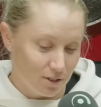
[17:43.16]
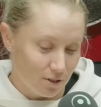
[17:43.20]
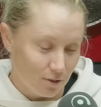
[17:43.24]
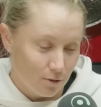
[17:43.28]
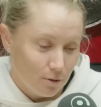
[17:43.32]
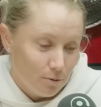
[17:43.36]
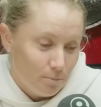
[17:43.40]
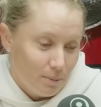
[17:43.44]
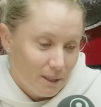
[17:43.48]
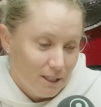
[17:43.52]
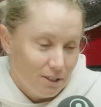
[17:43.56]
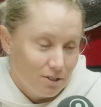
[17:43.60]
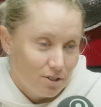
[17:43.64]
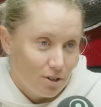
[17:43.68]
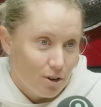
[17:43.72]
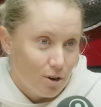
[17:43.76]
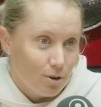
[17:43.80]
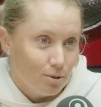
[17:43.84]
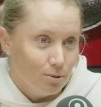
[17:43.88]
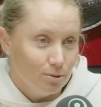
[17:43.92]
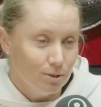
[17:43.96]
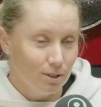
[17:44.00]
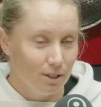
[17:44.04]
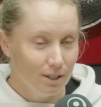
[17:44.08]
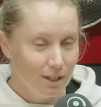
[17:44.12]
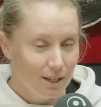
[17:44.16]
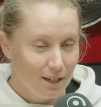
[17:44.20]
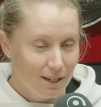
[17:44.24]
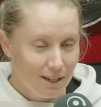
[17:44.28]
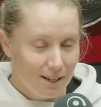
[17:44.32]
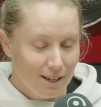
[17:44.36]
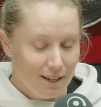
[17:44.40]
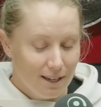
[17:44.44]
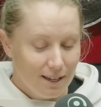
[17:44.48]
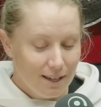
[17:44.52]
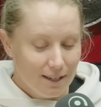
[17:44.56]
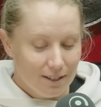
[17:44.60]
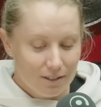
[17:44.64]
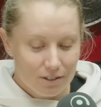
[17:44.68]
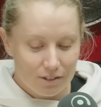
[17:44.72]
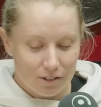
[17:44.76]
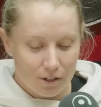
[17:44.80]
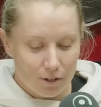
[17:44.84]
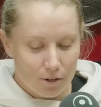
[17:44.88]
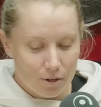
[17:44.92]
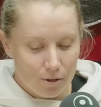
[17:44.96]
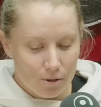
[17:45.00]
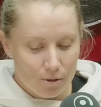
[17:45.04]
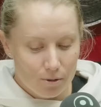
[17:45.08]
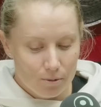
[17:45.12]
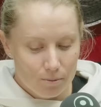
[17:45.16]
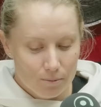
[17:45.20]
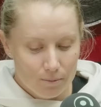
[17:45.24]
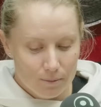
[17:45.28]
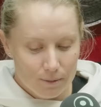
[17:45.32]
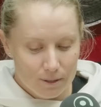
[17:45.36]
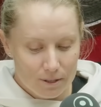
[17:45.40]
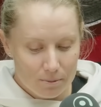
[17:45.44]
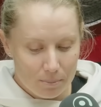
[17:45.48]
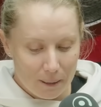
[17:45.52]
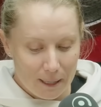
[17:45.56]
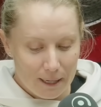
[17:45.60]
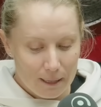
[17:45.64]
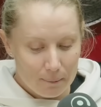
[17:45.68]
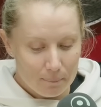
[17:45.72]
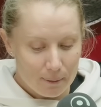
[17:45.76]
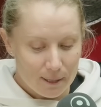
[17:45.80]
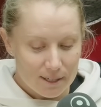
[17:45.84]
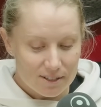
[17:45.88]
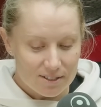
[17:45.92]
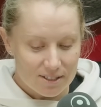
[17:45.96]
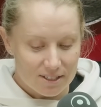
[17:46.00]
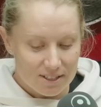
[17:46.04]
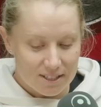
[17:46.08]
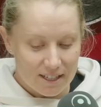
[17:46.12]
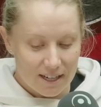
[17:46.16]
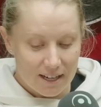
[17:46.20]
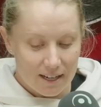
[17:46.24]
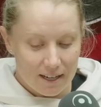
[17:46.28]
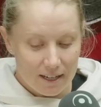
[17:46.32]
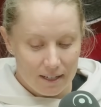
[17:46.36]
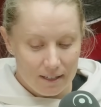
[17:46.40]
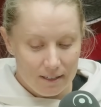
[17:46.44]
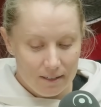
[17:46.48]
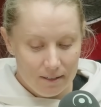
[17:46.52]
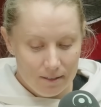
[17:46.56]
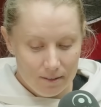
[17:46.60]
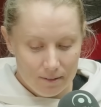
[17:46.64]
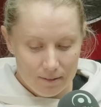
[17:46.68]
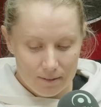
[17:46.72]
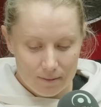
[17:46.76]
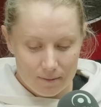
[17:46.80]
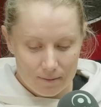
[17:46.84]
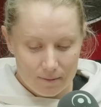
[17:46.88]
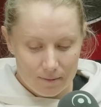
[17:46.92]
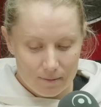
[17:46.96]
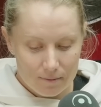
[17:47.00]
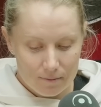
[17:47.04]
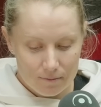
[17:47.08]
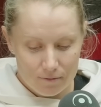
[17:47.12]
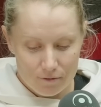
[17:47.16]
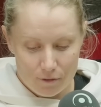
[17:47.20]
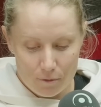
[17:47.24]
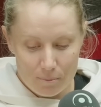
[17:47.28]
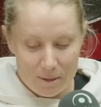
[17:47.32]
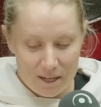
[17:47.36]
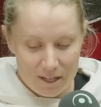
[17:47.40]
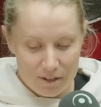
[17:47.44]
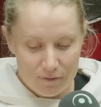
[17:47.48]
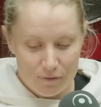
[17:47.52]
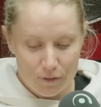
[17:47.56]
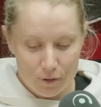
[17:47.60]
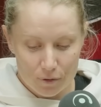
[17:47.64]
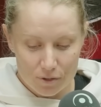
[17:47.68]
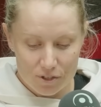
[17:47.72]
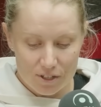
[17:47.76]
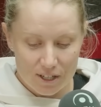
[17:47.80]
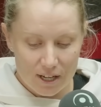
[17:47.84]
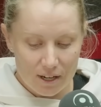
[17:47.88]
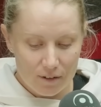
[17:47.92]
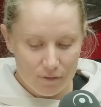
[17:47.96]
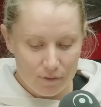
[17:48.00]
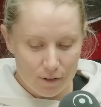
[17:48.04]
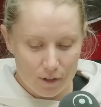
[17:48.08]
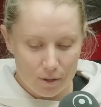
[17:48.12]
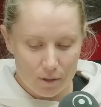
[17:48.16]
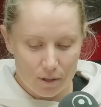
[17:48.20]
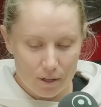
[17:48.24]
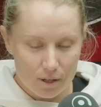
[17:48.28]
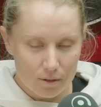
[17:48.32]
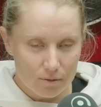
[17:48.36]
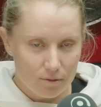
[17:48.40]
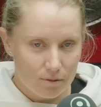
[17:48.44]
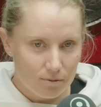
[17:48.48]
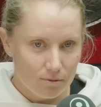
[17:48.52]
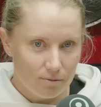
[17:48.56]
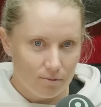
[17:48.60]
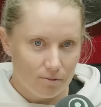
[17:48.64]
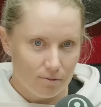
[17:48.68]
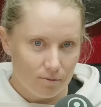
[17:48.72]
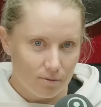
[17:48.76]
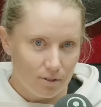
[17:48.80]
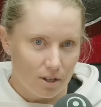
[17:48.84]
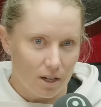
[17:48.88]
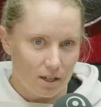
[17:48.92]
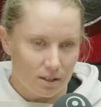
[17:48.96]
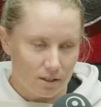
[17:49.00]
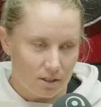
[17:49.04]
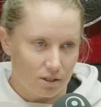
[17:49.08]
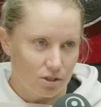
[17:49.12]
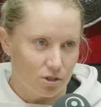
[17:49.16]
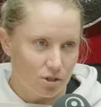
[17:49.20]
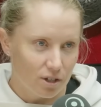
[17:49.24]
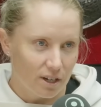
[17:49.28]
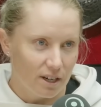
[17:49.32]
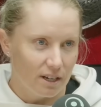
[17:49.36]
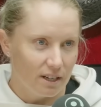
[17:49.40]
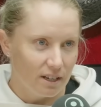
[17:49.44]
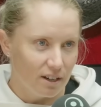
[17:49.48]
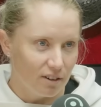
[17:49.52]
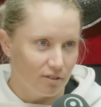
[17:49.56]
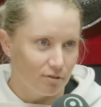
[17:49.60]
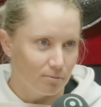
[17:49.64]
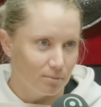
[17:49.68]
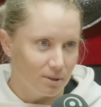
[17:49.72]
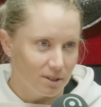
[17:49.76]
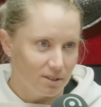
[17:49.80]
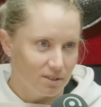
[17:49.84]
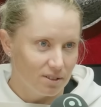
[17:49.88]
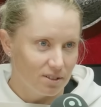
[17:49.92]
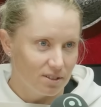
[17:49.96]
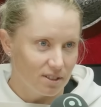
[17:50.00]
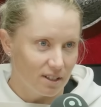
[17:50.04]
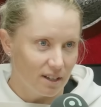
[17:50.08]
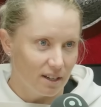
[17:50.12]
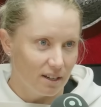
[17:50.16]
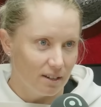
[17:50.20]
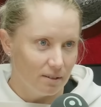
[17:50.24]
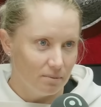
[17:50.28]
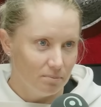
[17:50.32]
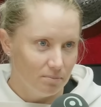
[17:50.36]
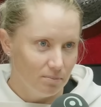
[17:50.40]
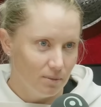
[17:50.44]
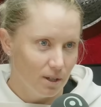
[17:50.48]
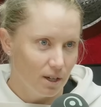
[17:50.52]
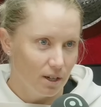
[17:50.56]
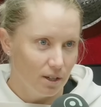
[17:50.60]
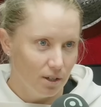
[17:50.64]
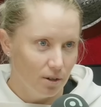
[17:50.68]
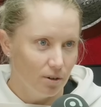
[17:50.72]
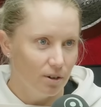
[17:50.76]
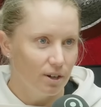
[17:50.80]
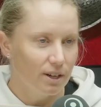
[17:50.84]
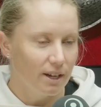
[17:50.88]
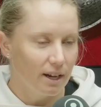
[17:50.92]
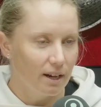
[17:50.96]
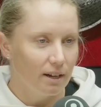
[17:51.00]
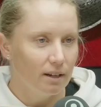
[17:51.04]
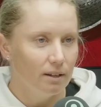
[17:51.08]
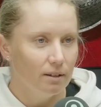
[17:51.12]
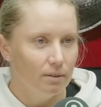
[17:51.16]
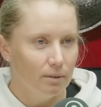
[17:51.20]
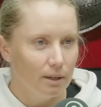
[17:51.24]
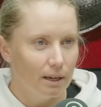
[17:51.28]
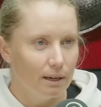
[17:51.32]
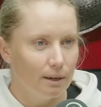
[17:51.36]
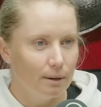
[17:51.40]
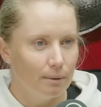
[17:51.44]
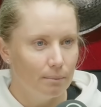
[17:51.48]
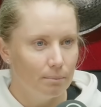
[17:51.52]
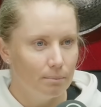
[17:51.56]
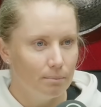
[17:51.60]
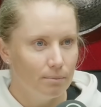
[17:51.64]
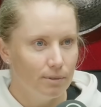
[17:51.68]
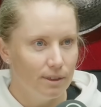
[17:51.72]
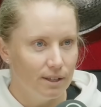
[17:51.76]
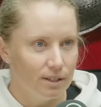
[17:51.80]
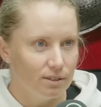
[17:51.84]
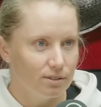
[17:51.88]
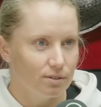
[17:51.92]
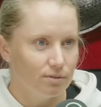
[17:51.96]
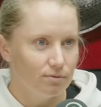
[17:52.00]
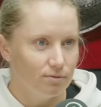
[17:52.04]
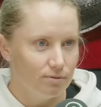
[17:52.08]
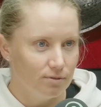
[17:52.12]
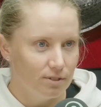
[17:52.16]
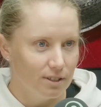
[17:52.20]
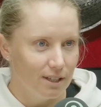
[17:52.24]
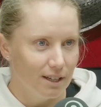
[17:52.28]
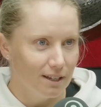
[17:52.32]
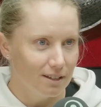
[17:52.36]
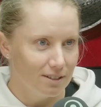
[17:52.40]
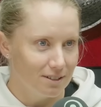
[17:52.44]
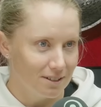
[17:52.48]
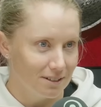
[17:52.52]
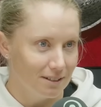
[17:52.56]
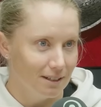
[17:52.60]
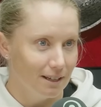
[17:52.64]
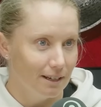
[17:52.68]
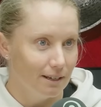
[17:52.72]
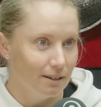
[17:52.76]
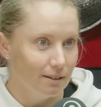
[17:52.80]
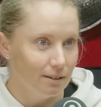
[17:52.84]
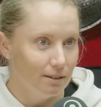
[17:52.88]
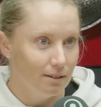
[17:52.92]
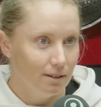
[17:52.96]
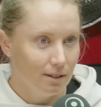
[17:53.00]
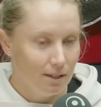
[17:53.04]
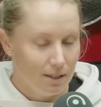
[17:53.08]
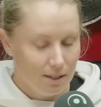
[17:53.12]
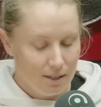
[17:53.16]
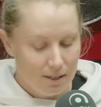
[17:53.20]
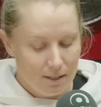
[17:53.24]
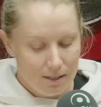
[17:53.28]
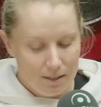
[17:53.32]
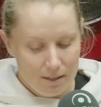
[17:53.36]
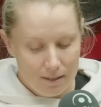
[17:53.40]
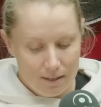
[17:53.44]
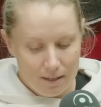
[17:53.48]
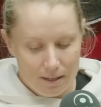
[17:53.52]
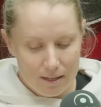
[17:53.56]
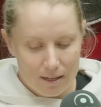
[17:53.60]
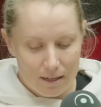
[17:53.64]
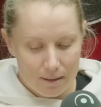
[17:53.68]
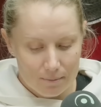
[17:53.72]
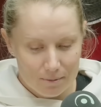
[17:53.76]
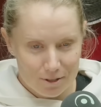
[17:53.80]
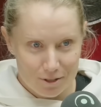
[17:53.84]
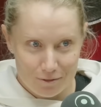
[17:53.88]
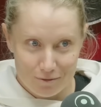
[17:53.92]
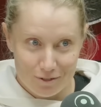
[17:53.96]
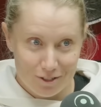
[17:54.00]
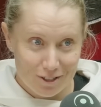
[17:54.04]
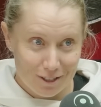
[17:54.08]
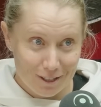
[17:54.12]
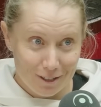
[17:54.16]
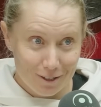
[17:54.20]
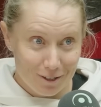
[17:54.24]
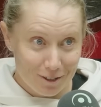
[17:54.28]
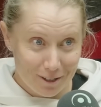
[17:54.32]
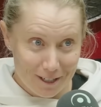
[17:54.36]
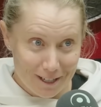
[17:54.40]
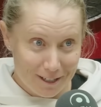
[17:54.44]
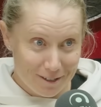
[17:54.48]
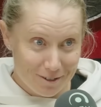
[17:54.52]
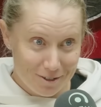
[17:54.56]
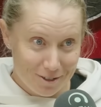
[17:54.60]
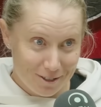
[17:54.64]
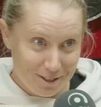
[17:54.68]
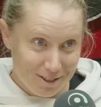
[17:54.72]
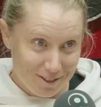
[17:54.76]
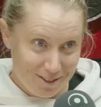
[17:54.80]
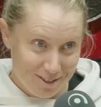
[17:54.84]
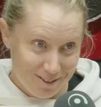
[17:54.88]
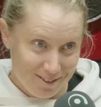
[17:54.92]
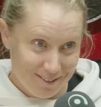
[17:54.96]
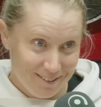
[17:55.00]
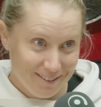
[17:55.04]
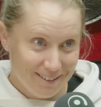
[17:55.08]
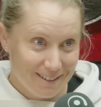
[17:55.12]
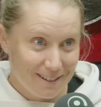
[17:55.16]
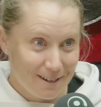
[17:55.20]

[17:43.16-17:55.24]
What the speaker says: so we've been told. So it's been in place a day. For me to feel safe, I'd like the Australian government to say, no, you're okay. Things have de-escalated. There's obviously a lot of countries